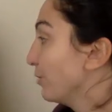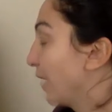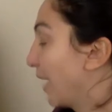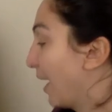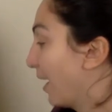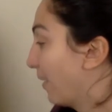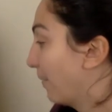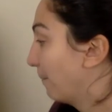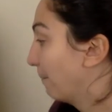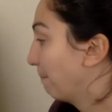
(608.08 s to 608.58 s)

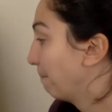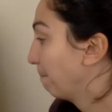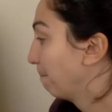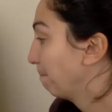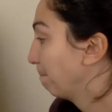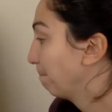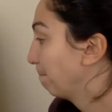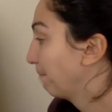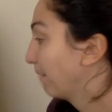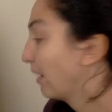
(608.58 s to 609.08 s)
now?
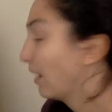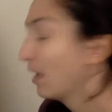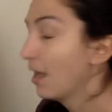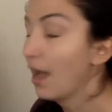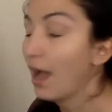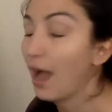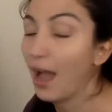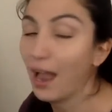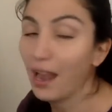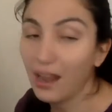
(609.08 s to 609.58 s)

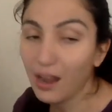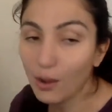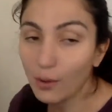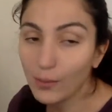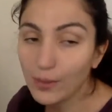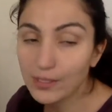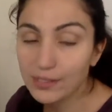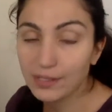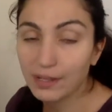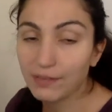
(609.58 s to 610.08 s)
I
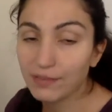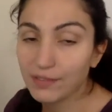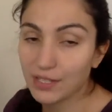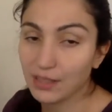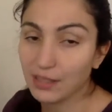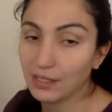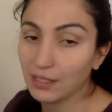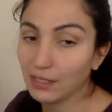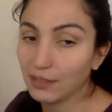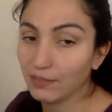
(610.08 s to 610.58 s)
always love to
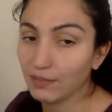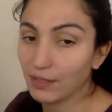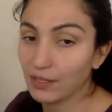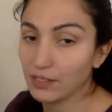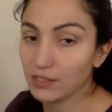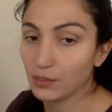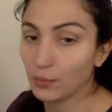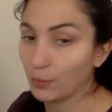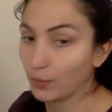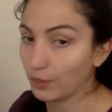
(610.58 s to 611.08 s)
think of it
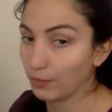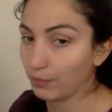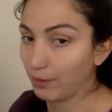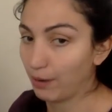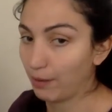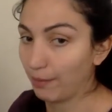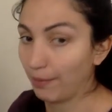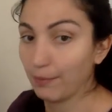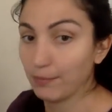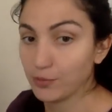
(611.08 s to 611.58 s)
as a word
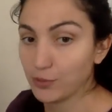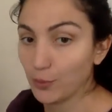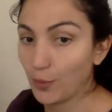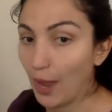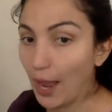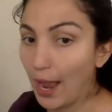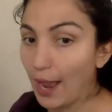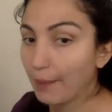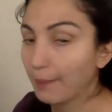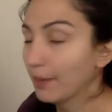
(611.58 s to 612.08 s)
problem. So
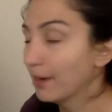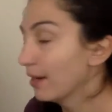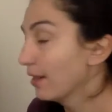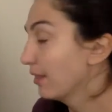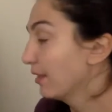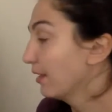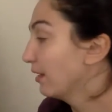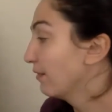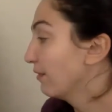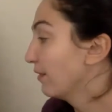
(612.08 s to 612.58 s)
I'm gonna
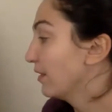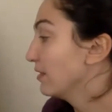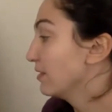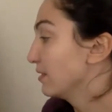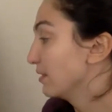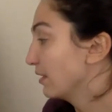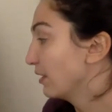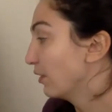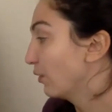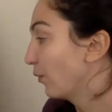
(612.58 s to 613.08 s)
think of it
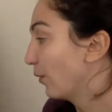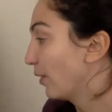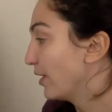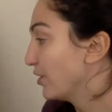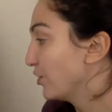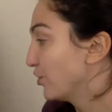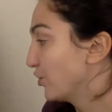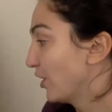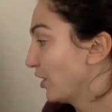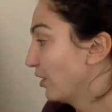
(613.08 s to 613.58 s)
as an
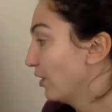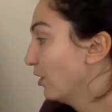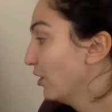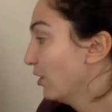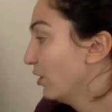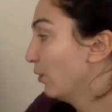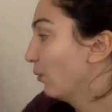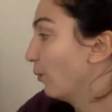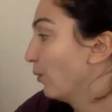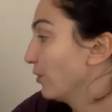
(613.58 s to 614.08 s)
equation.
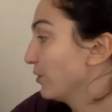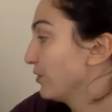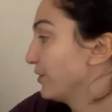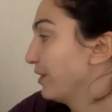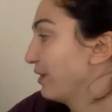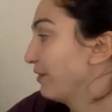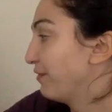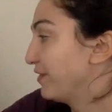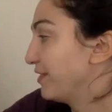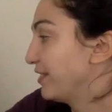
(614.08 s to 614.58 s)
Well,
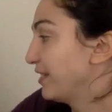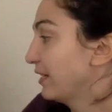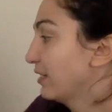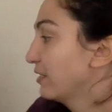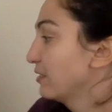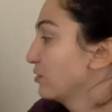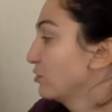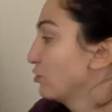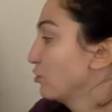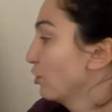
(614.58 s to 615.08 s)
if
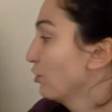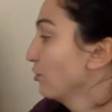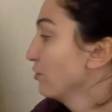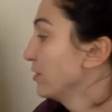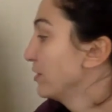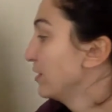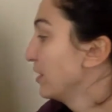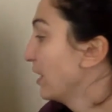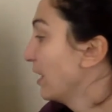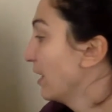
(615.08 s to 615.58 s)
6
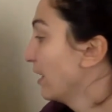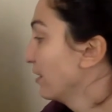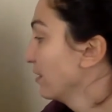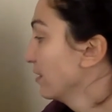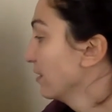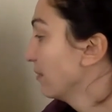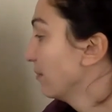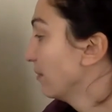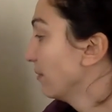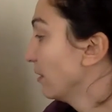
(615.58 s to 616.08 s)
chose sand,
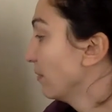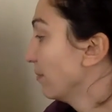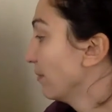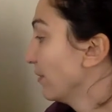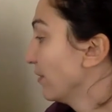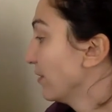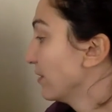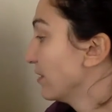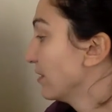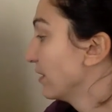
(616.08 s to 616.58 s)
I'm gonna
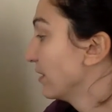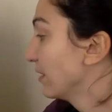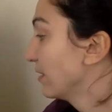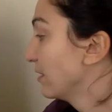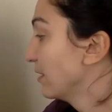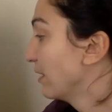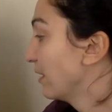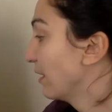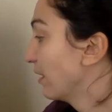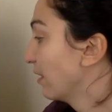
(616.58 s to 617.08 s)
put the 6
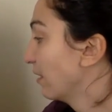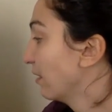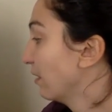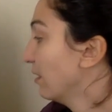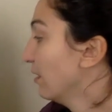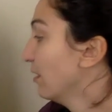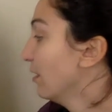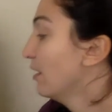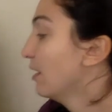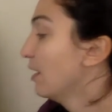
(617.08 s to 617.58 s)
here,
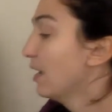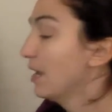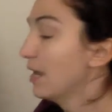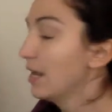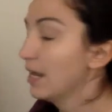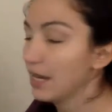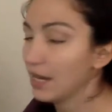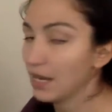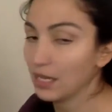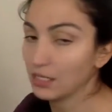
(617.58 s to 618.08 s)

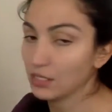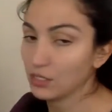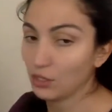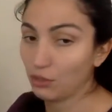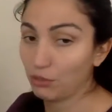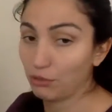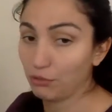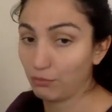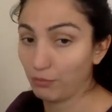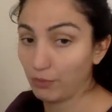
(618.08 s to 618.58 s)
and
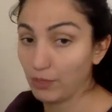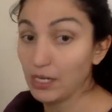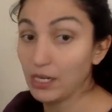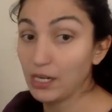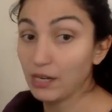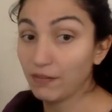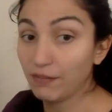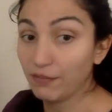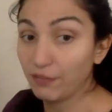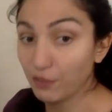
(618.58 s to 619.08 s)

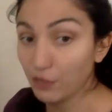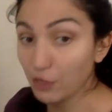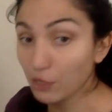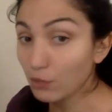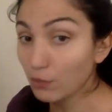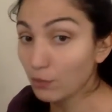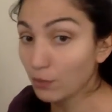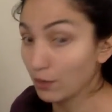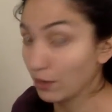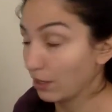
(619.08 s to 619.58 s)
3
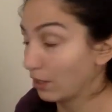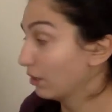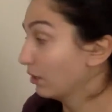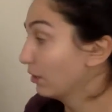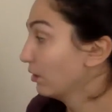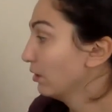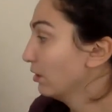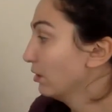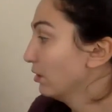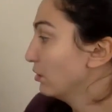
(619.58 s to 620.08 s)
fewer
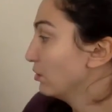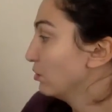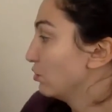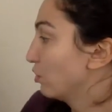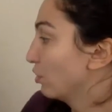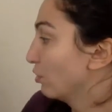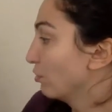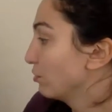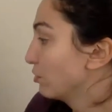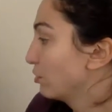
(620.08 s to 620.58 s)

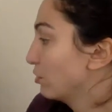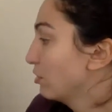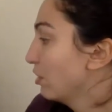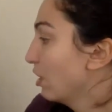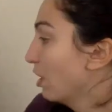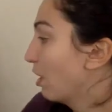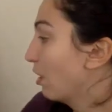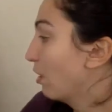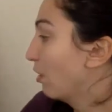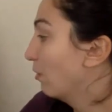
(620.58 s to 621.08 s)
chose
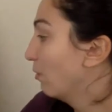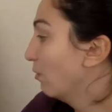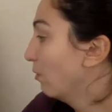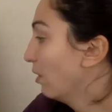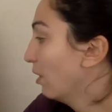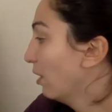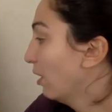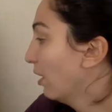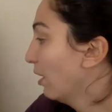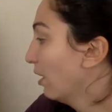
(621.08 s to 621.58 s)

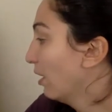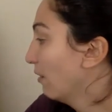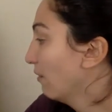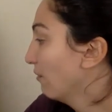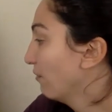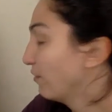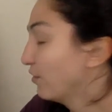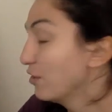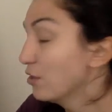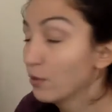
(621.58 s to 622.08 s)
snow,
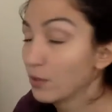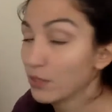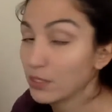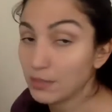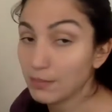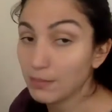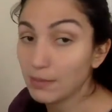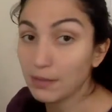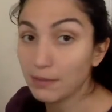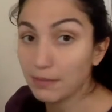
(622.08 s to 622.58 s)
fewer
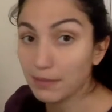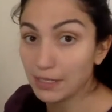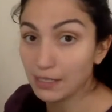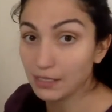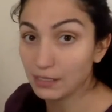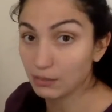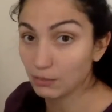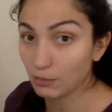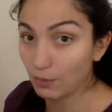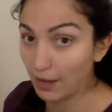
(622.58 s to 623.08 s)
to me
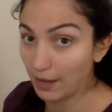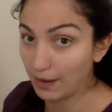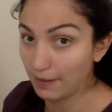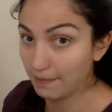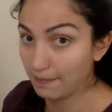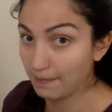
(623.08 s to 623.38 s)
means what?